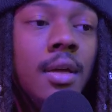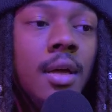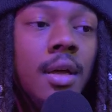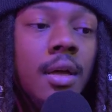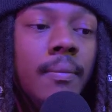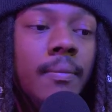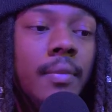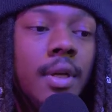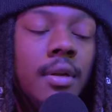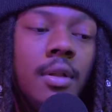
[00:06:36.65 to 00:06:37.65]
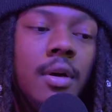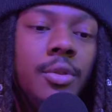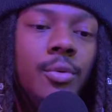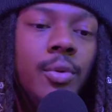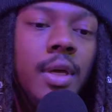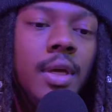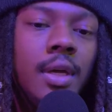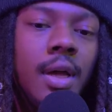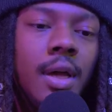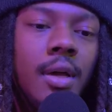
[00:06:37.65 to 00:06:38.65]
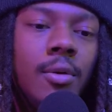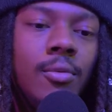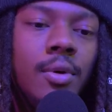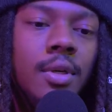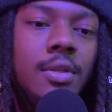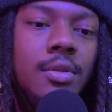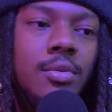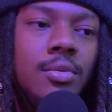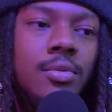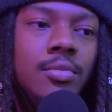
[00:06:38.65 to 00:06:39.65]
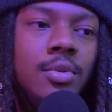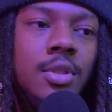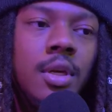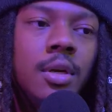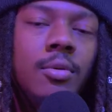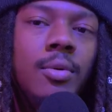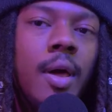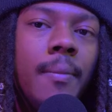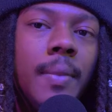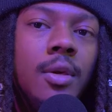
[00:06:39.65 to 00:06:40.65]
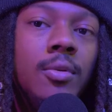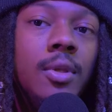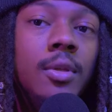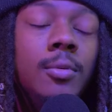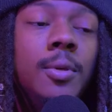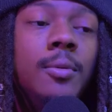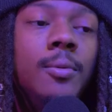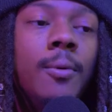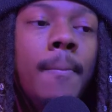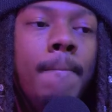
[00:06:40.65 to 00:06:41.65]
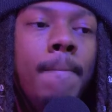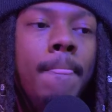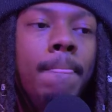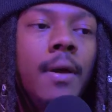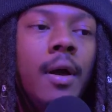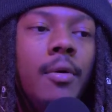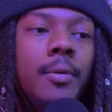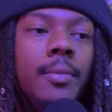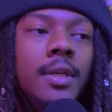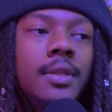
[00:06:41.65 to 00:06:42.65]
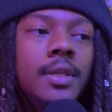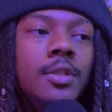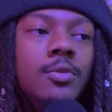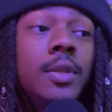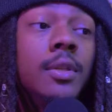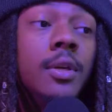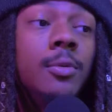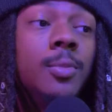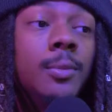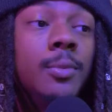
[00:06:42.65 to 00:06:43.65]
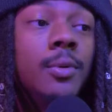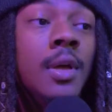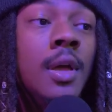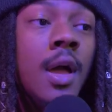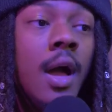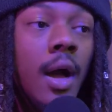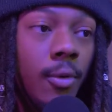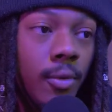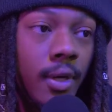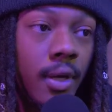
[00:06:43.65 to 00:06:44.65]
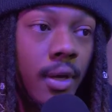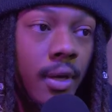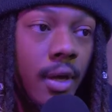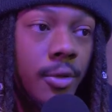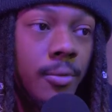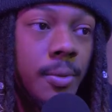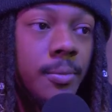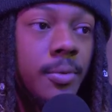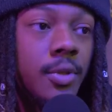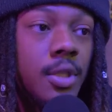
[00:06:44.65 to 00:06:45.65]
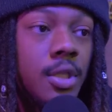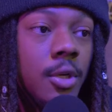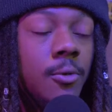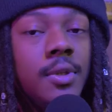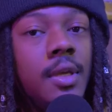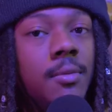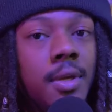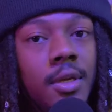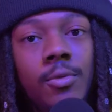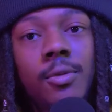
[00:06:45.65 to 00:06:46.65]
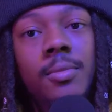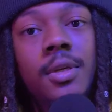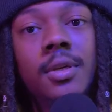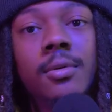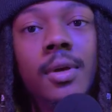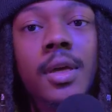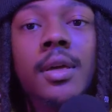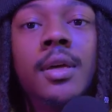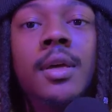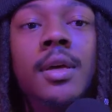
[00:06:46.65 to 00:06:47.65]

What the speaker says: And along the way, I want to share what I make with other people. I want to make things with other people. I want other people to share what they made with me, right?